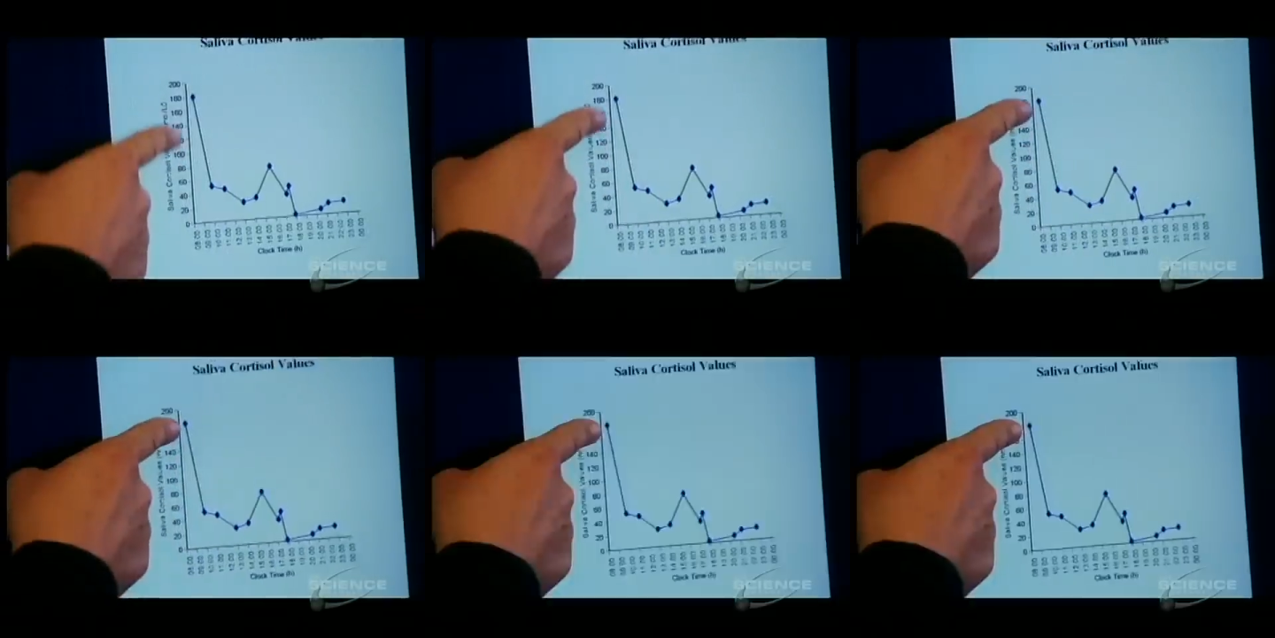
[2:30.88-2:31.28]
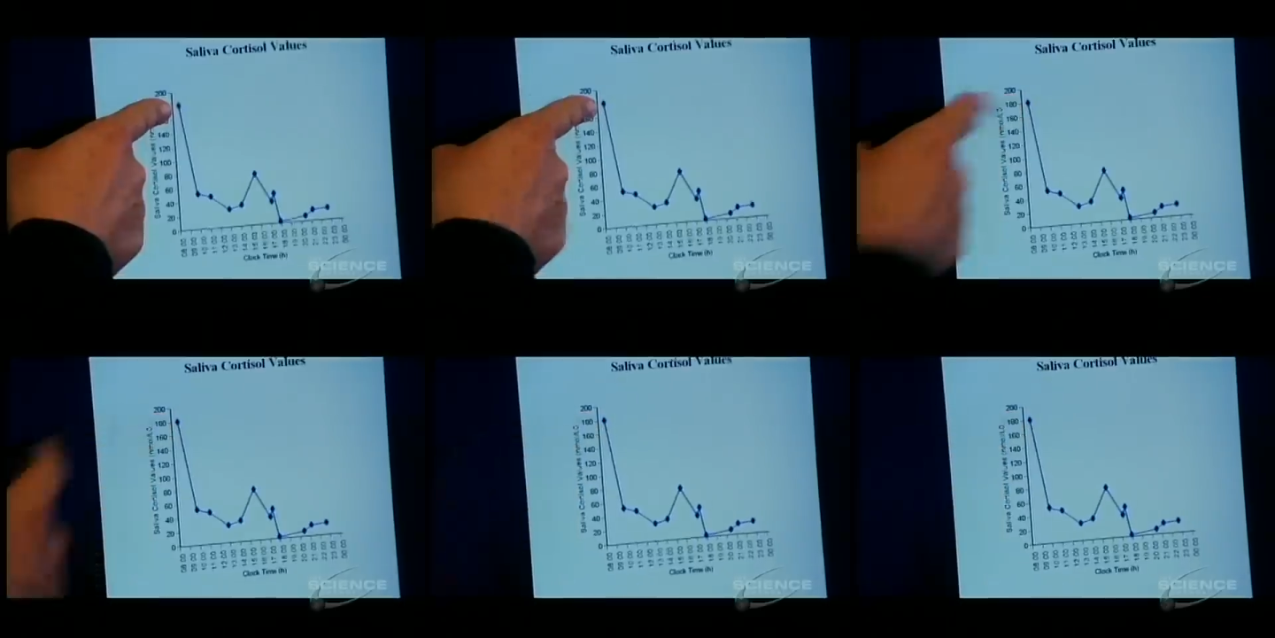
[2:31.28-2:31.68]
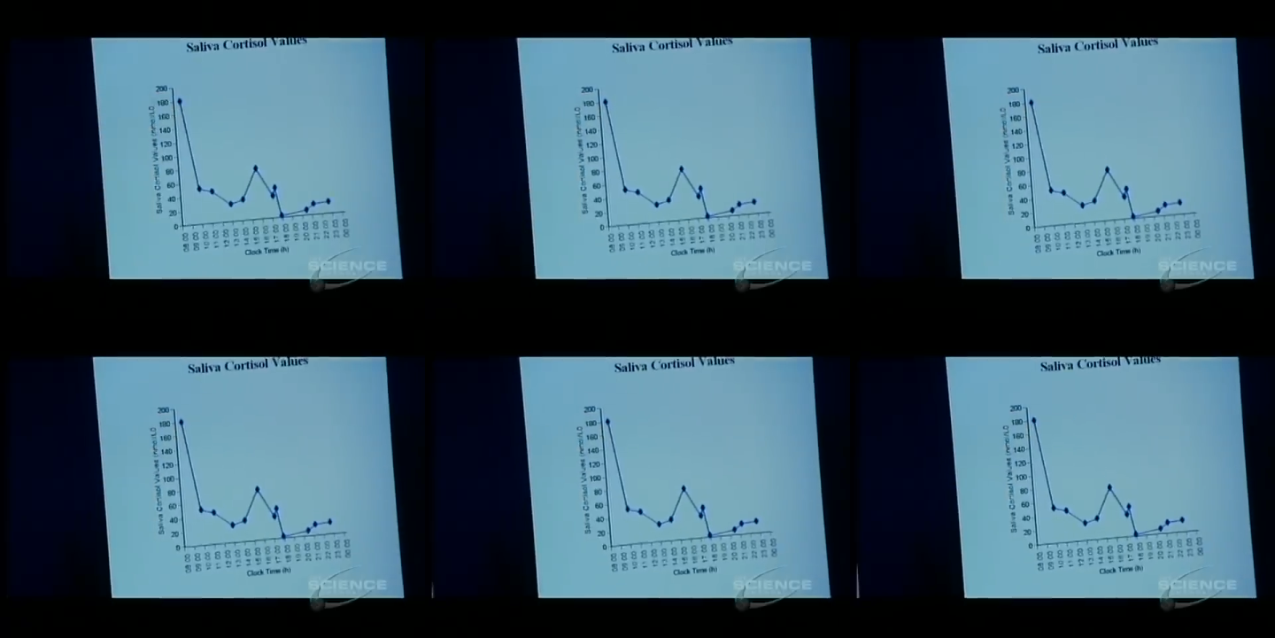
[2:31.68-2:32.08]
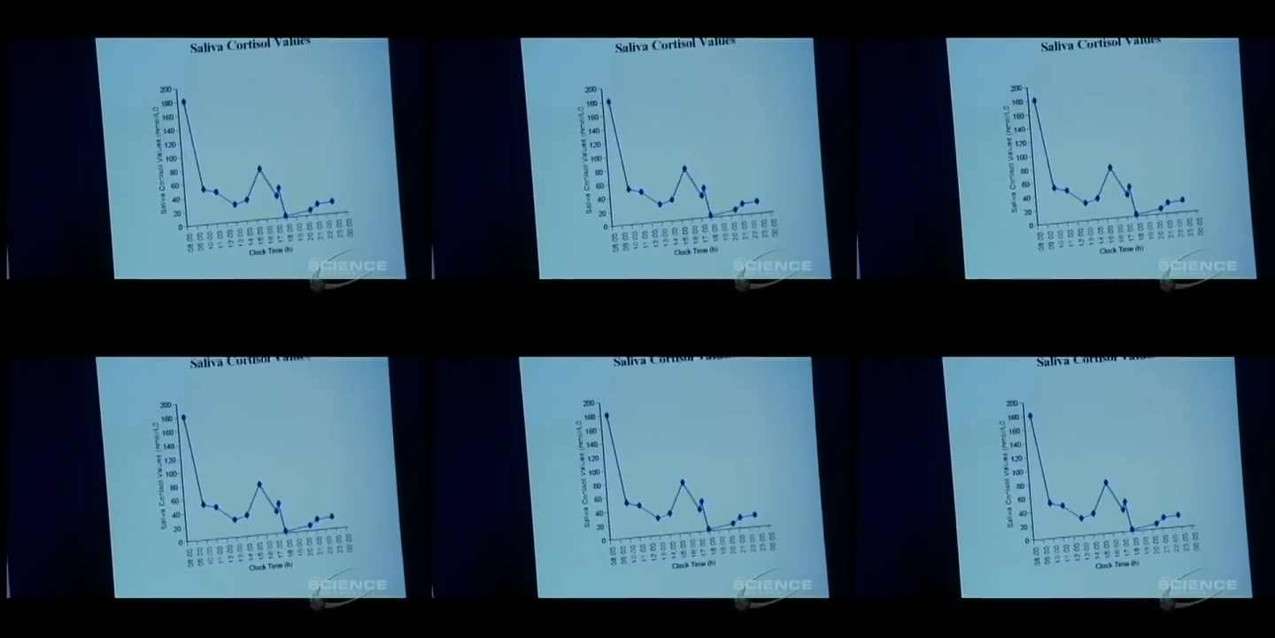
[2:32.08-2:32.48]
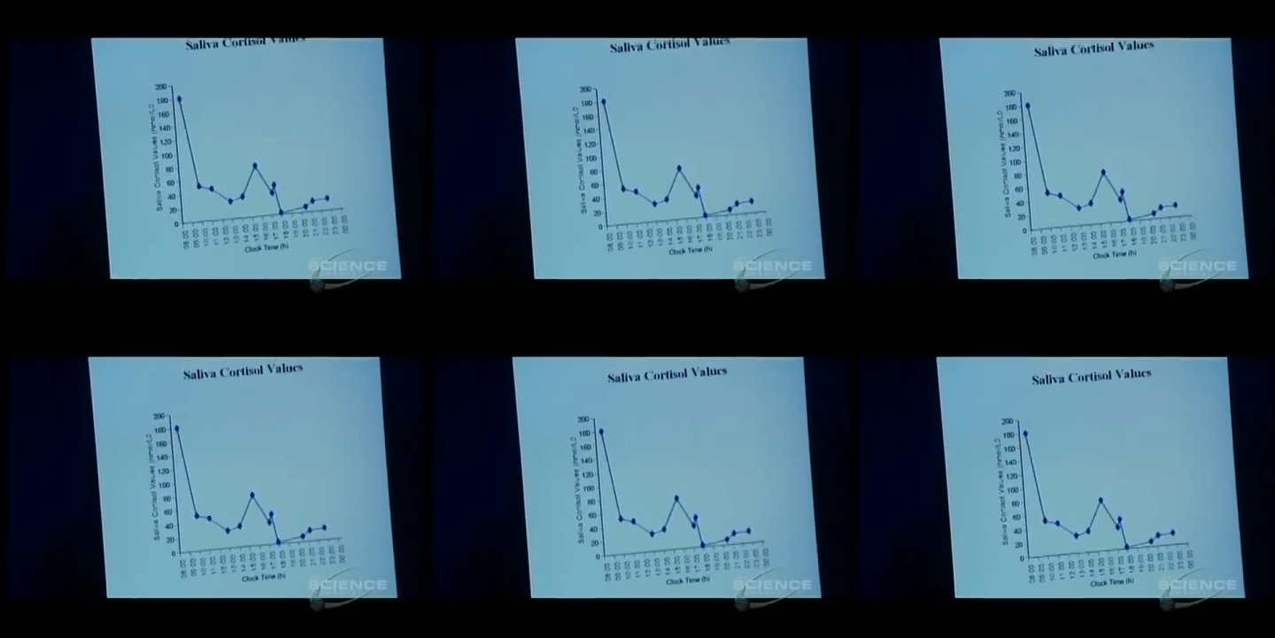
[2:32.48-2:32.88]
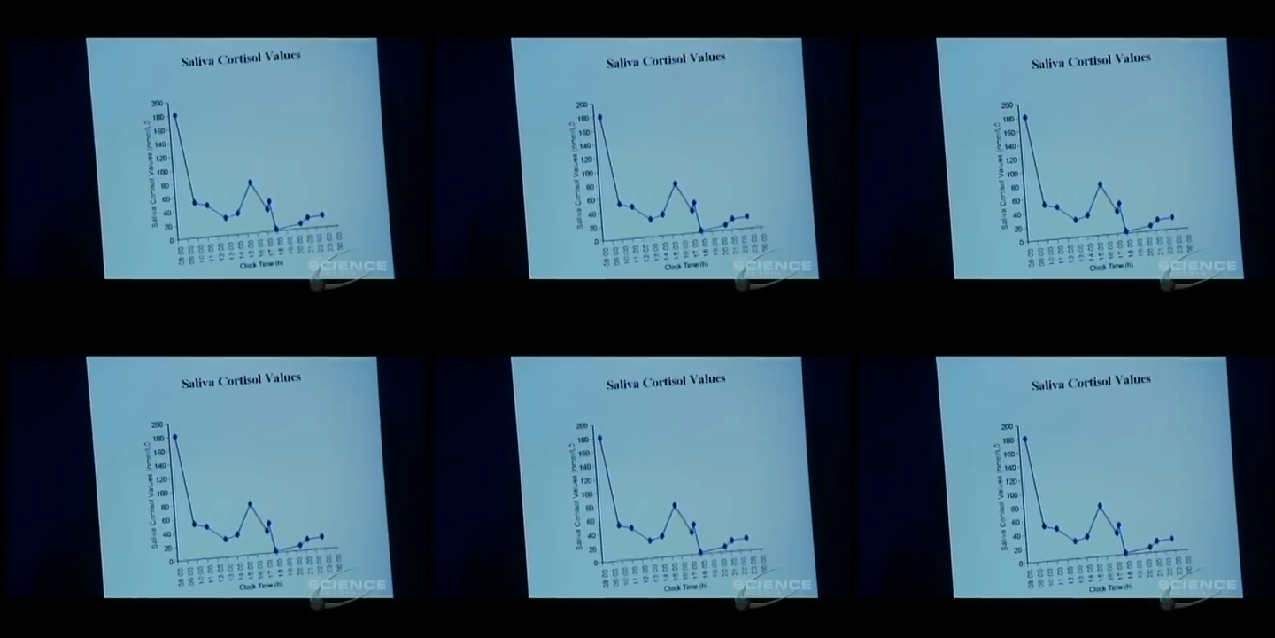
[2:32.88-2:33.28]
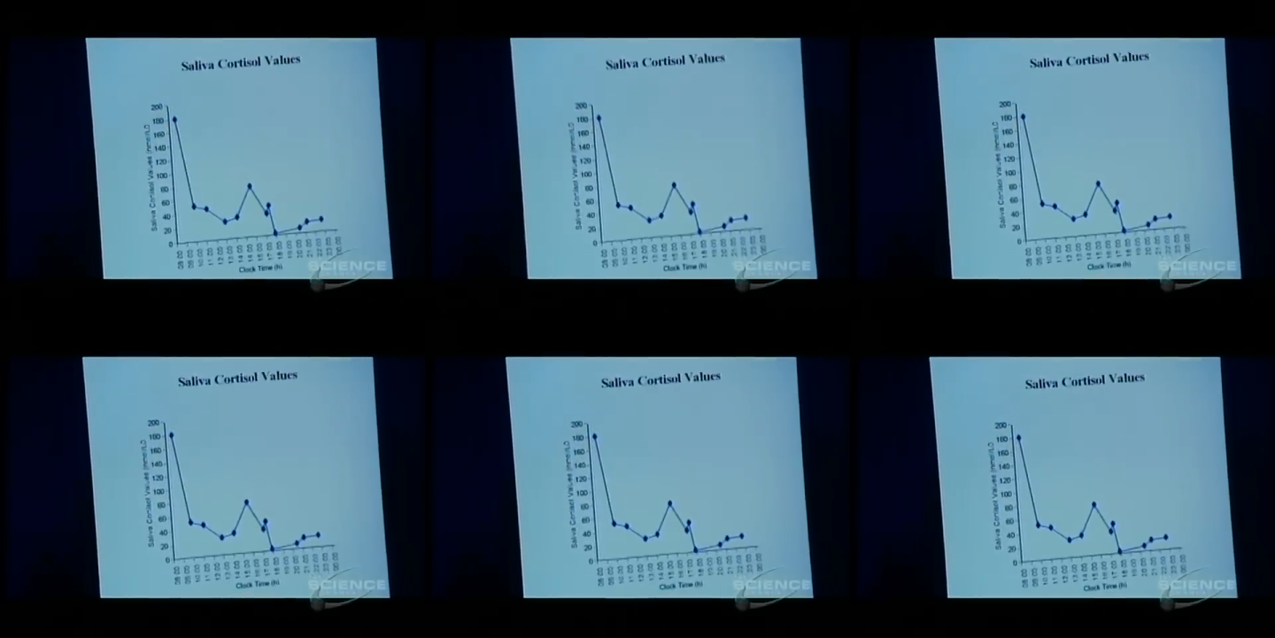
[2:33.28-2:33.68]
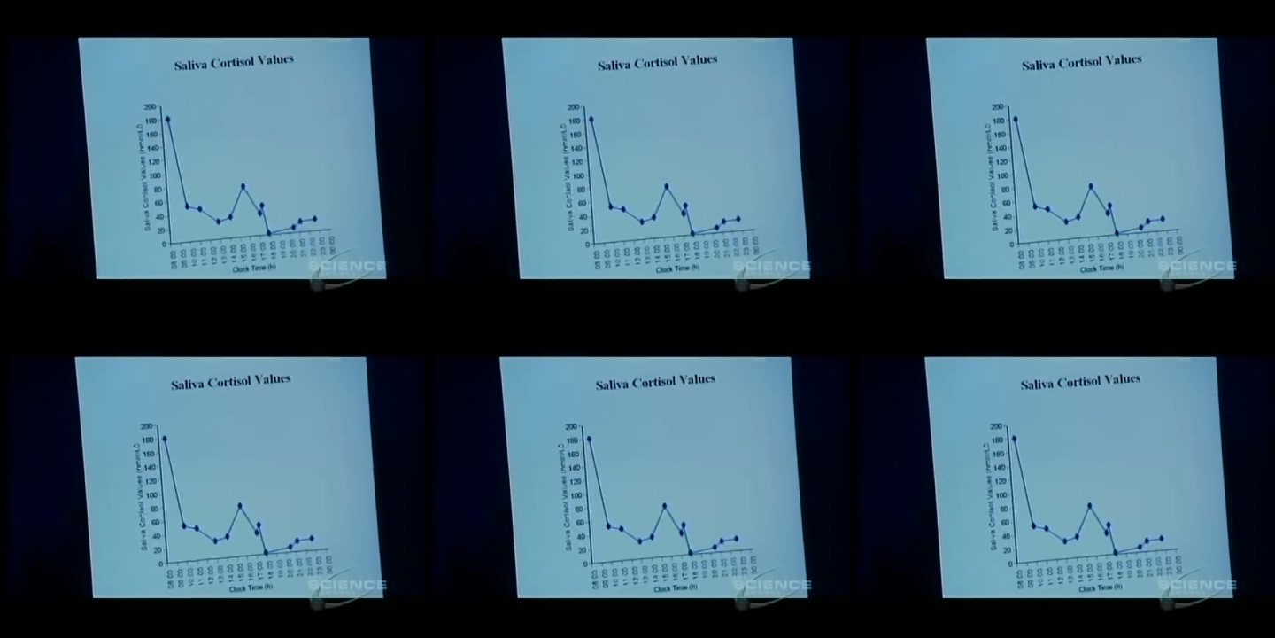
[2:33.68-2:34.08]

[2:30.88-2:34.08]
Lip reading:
Nobody's mouth can be seen.